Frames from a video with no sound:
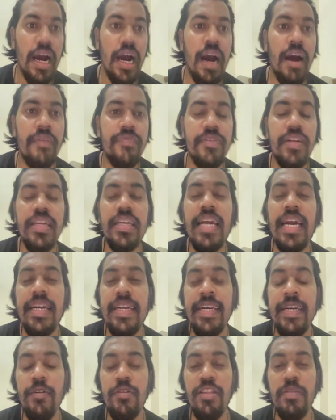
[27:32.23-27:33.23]
After get
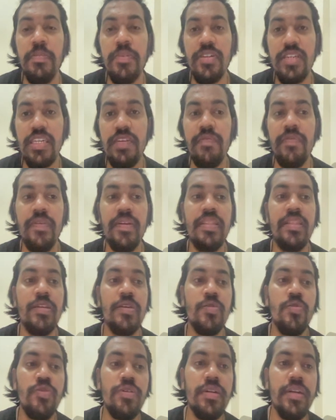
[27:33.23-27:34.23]
into the machine with
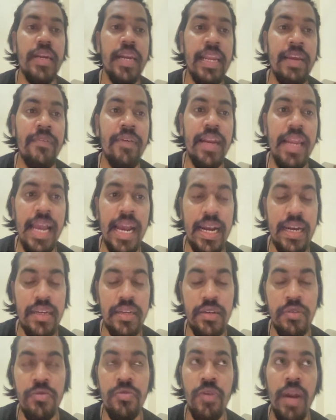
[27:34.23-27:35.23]
root level
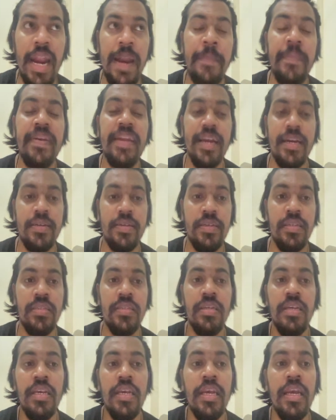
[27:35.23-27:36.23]
admin
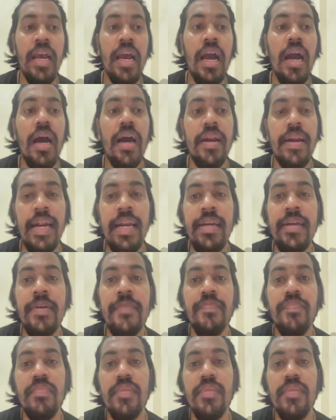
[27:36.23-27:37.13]
access, right?